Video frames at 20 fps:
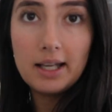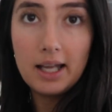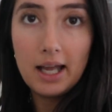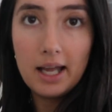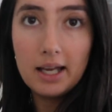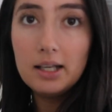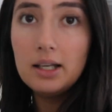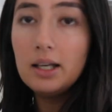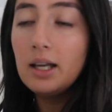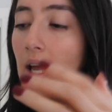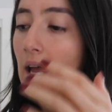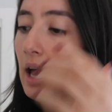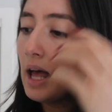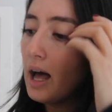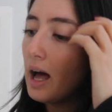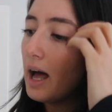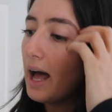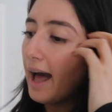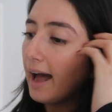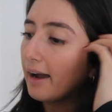again.
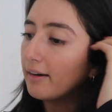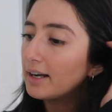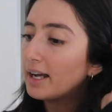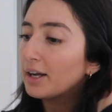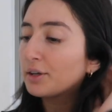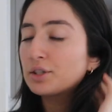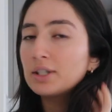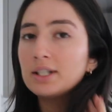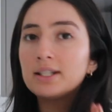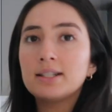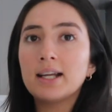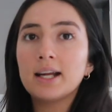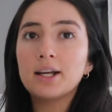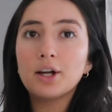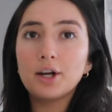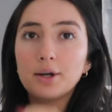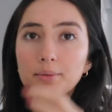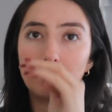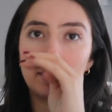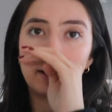Harry actually stayed
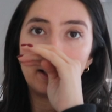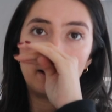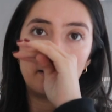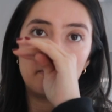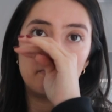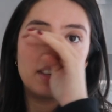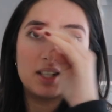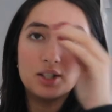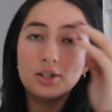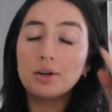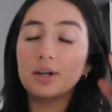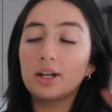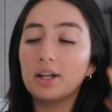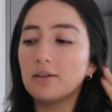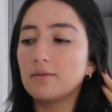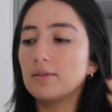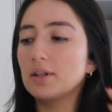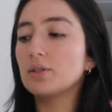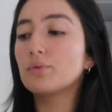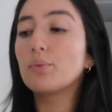home with him
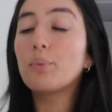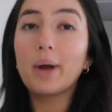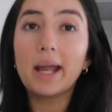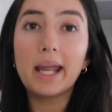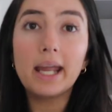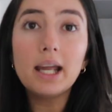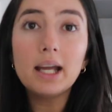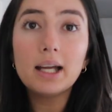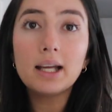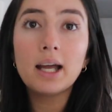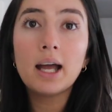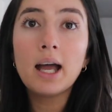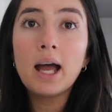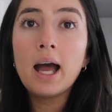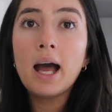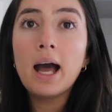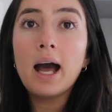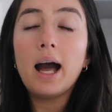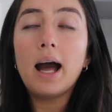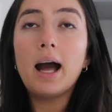majority of this week.
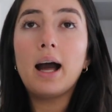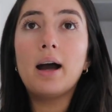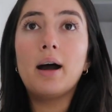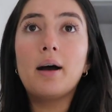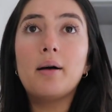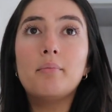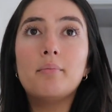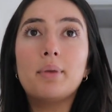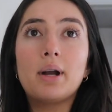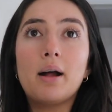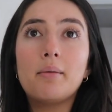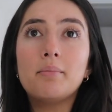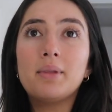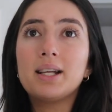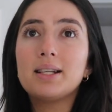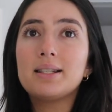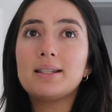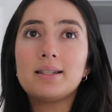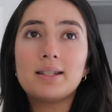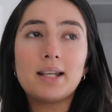Um, but I'm
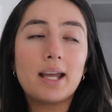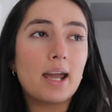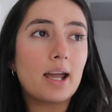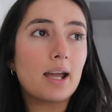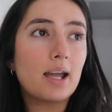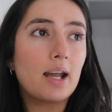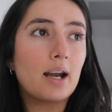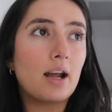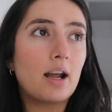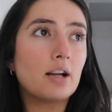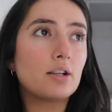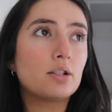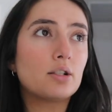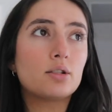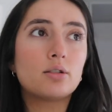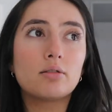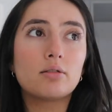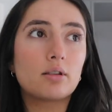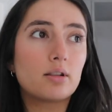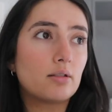like sick and I
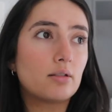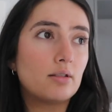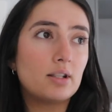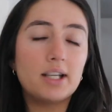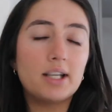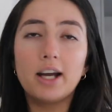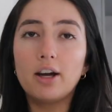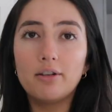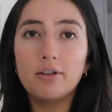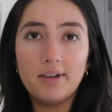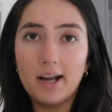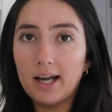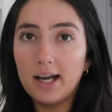just took the day off